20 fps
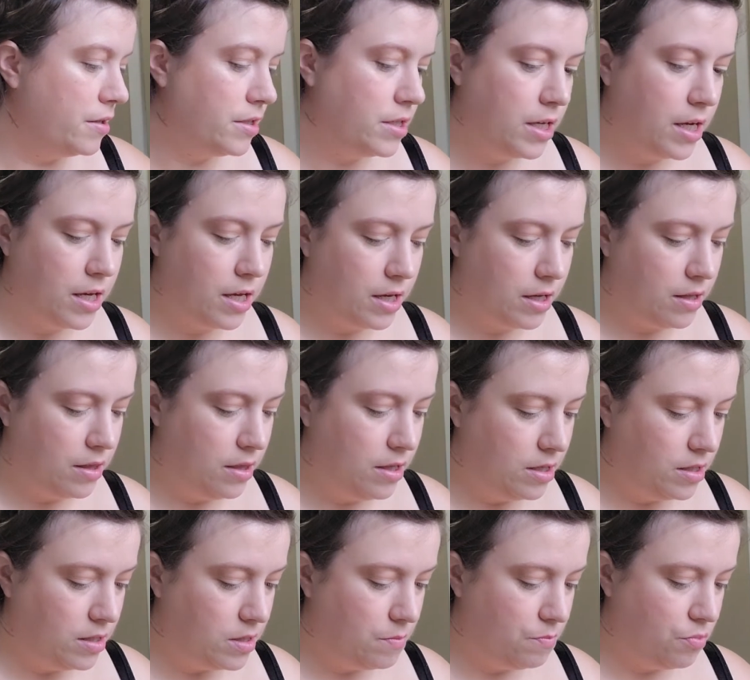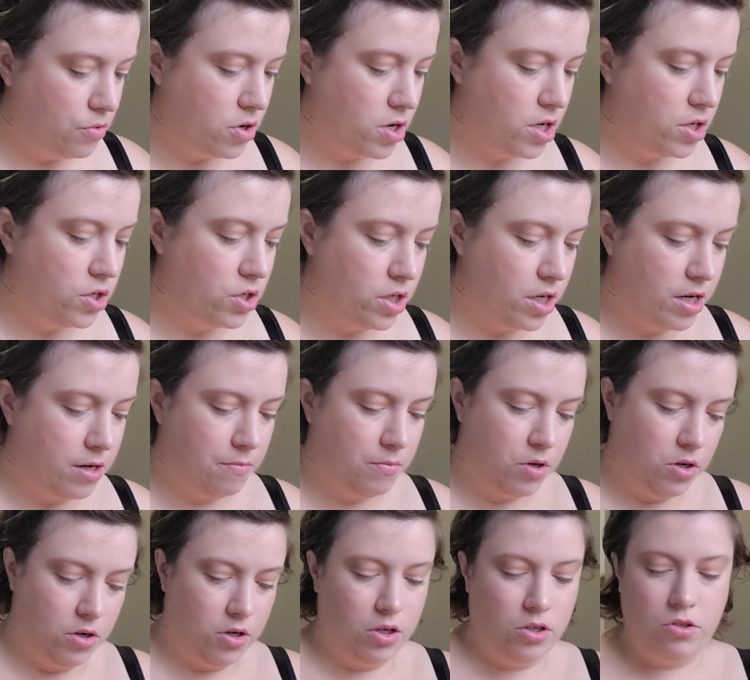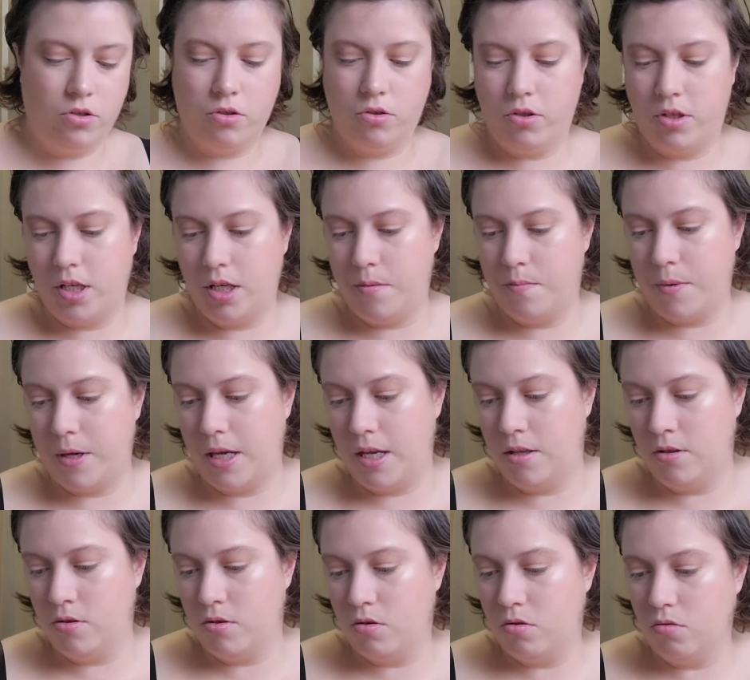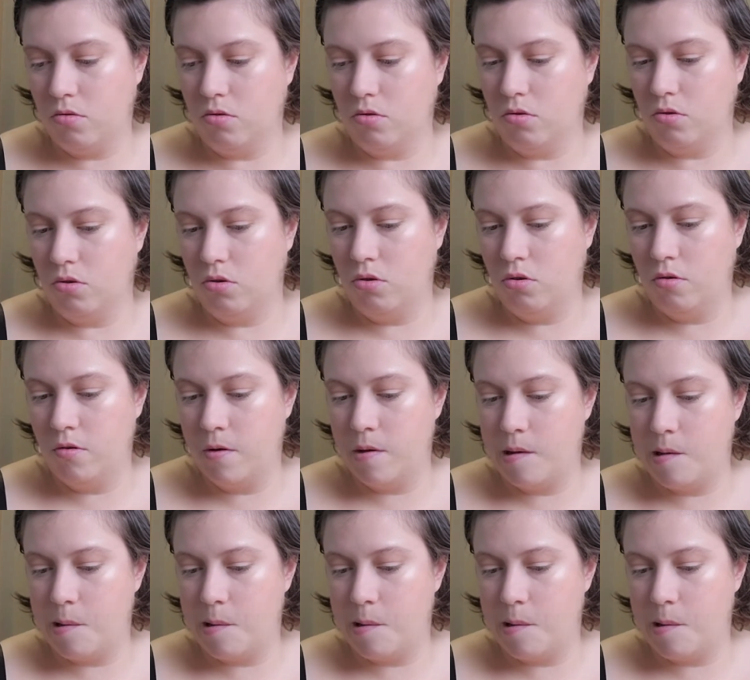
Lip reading: Take this brush and I'm going to dip into...